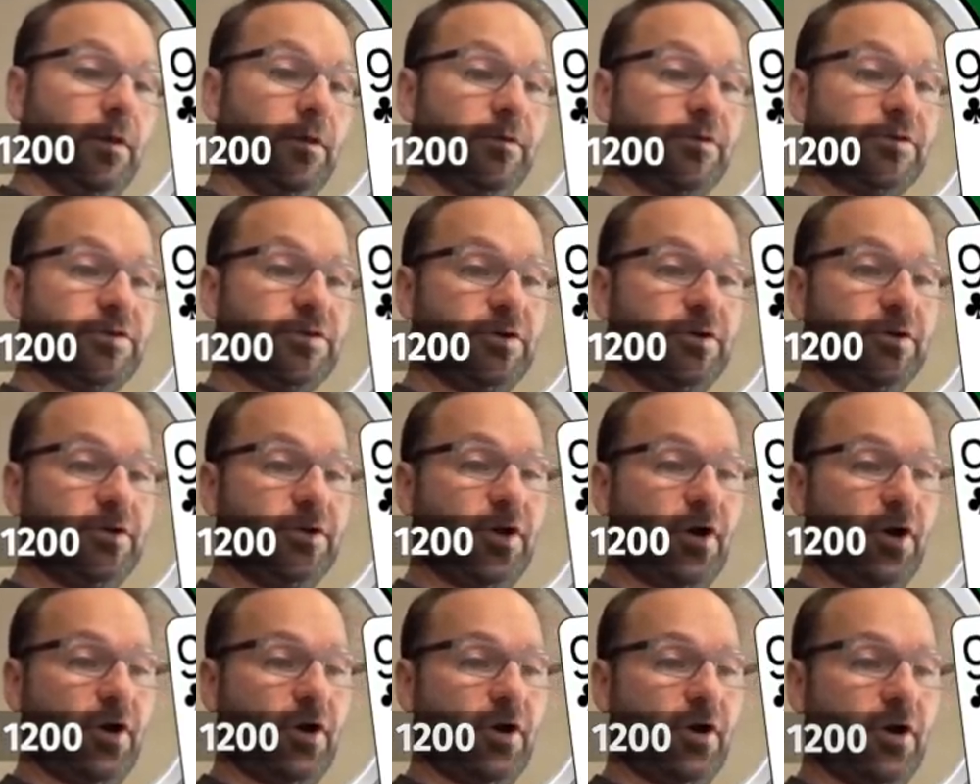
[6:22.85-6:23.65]
The turn
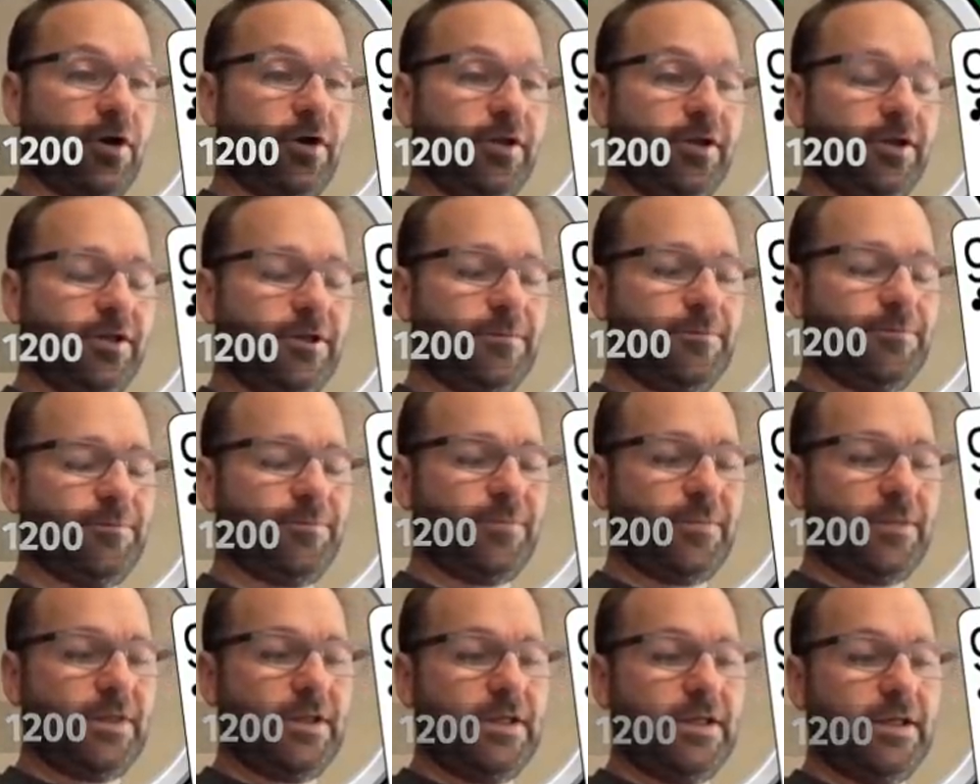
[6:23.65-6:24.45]
card
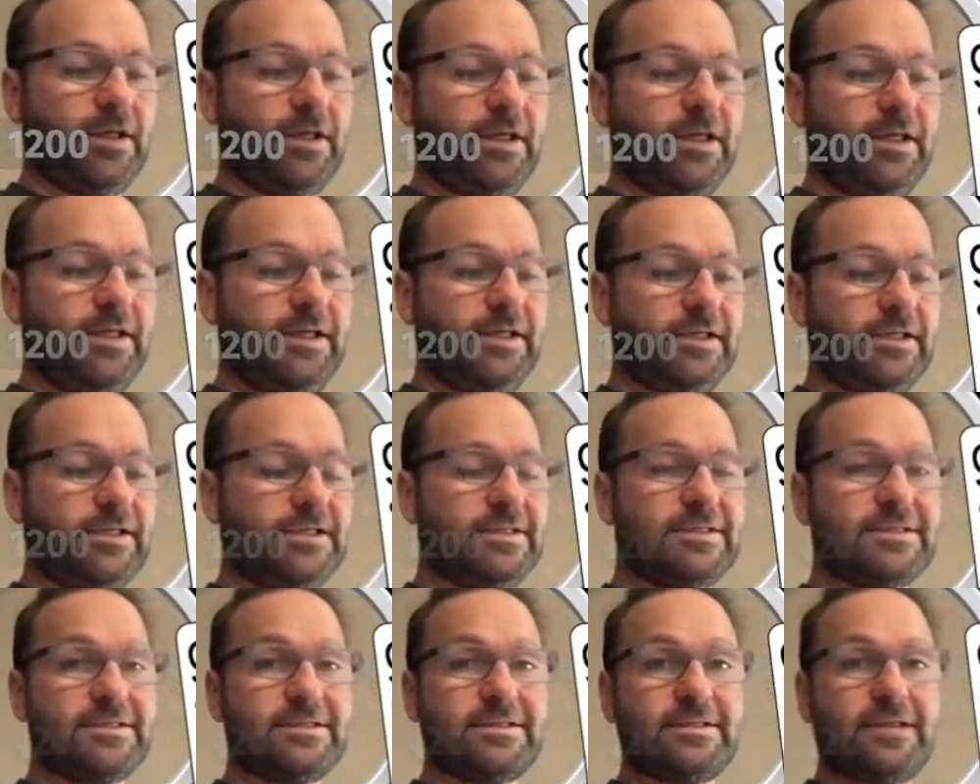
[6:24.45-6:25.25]

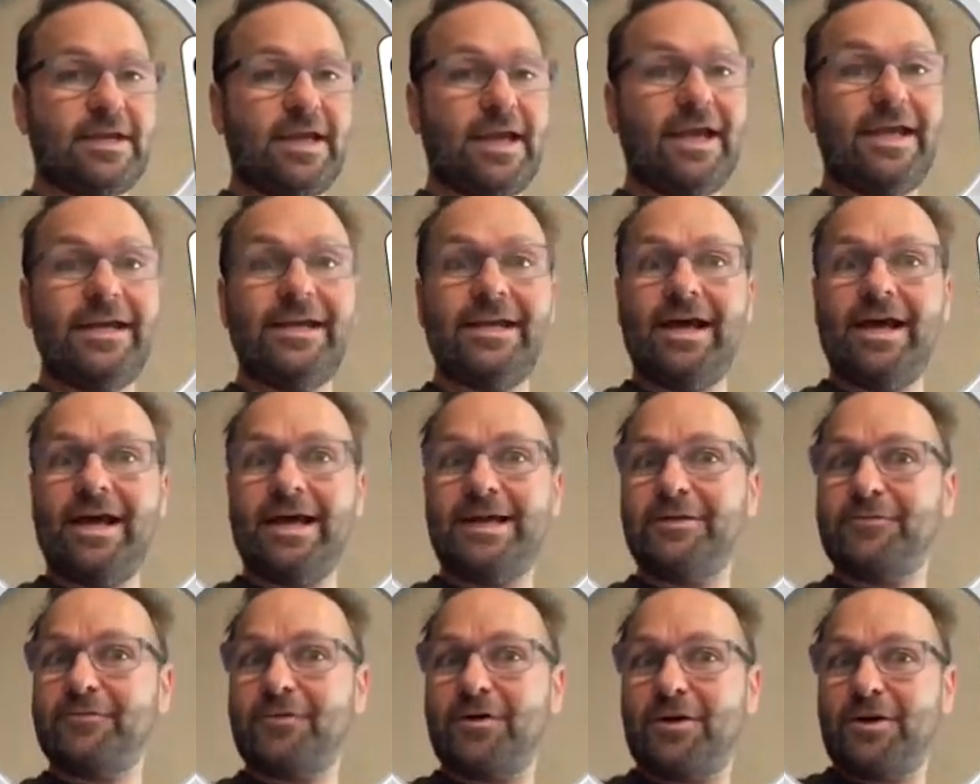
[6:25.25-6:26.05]
is a
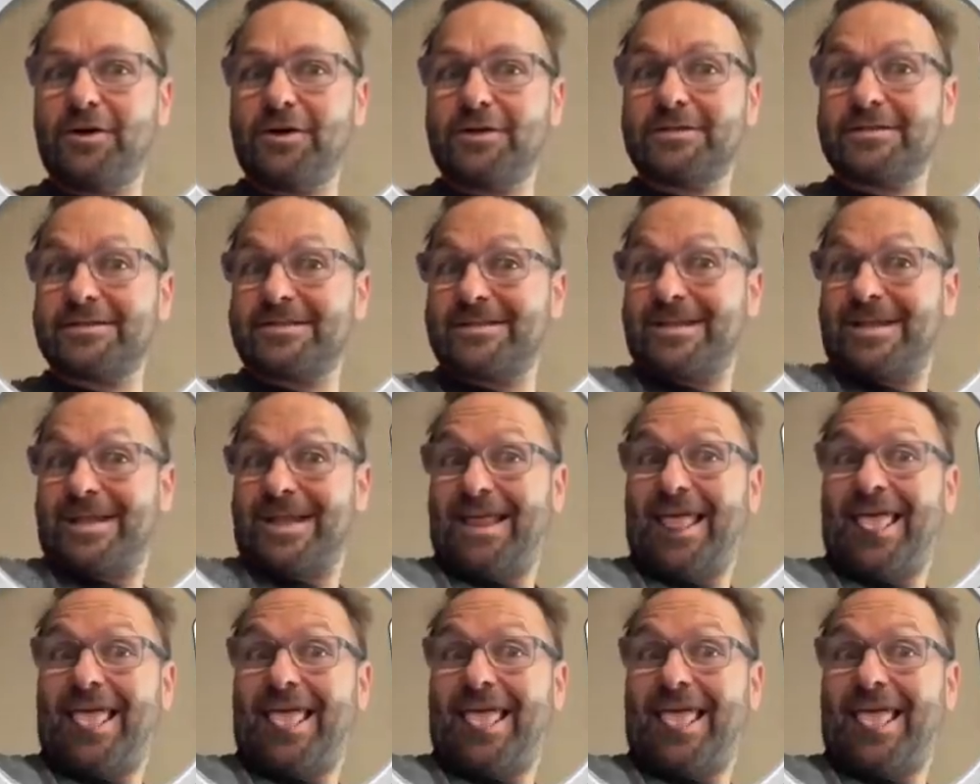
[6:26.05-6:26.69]
9 of hearts.